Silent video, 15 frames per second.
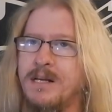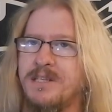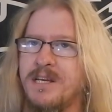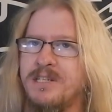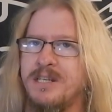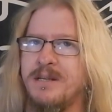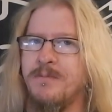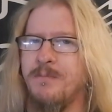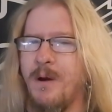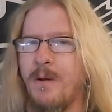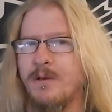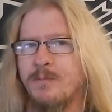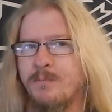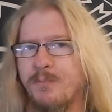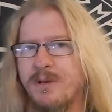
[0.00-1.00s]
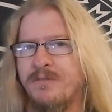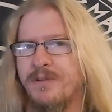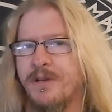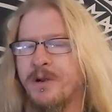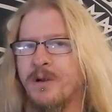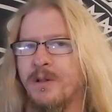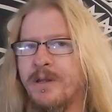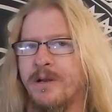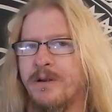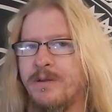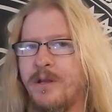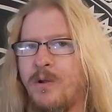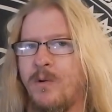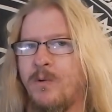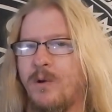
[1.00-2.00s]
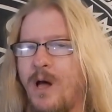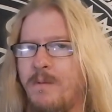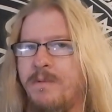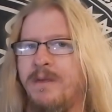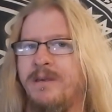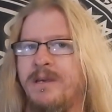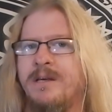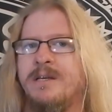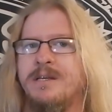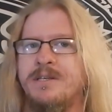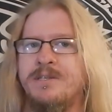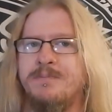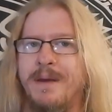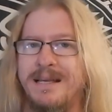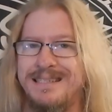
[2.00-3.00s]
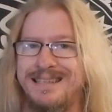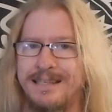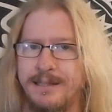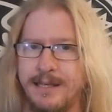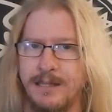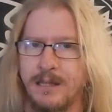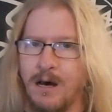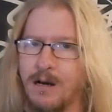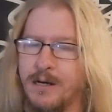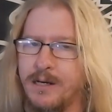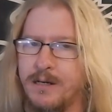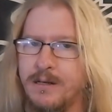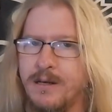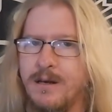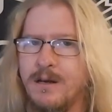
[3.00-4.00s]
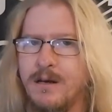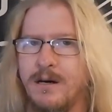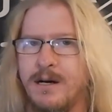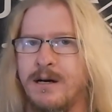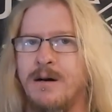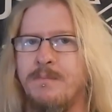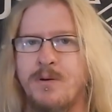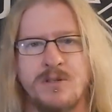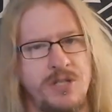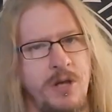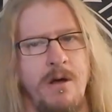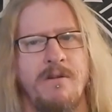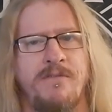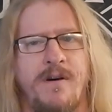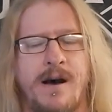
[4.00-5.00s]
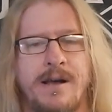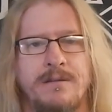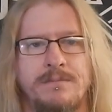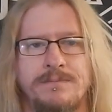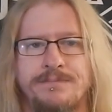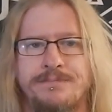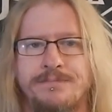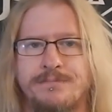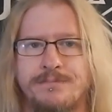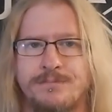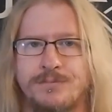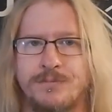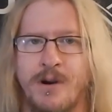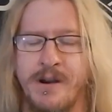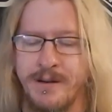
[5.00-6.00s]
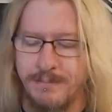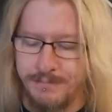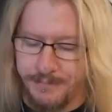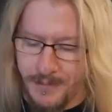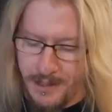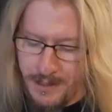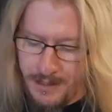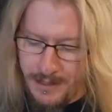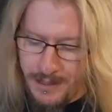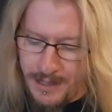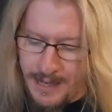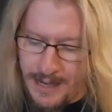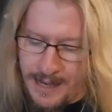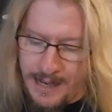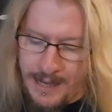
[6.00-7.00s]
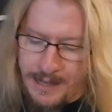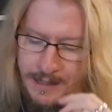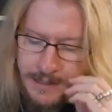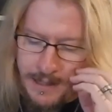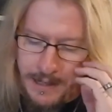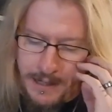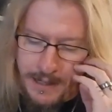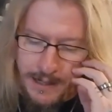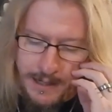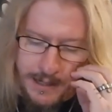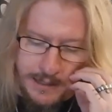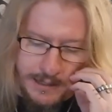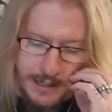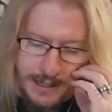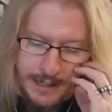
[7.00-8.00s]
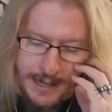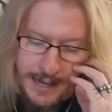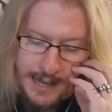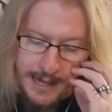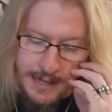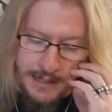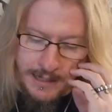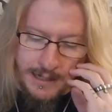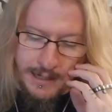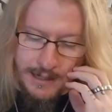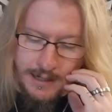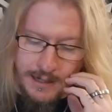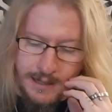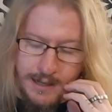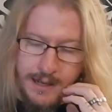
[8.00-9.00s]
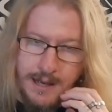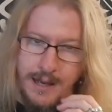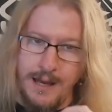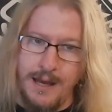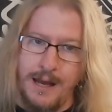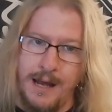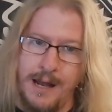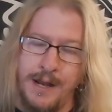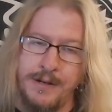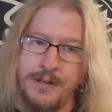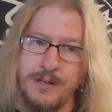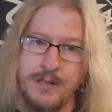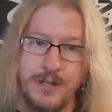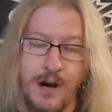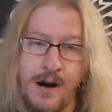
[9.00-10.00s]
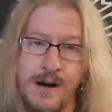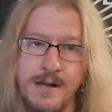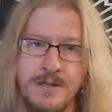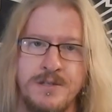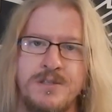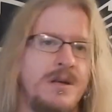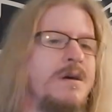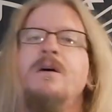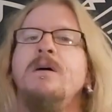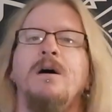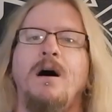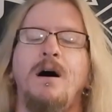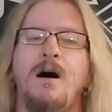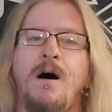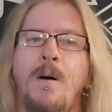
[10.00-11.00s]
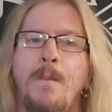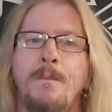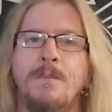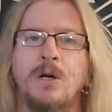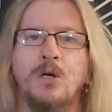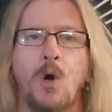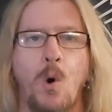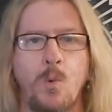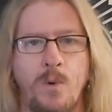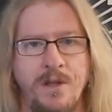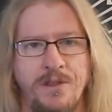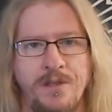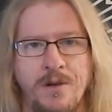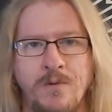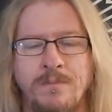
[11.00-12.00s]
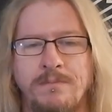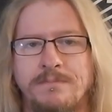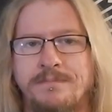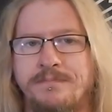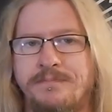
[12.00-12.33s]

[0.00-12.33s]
as I said briefly earlier, you know, Hemingya is basically luck uh, personified, right? And it can and does um, go with you.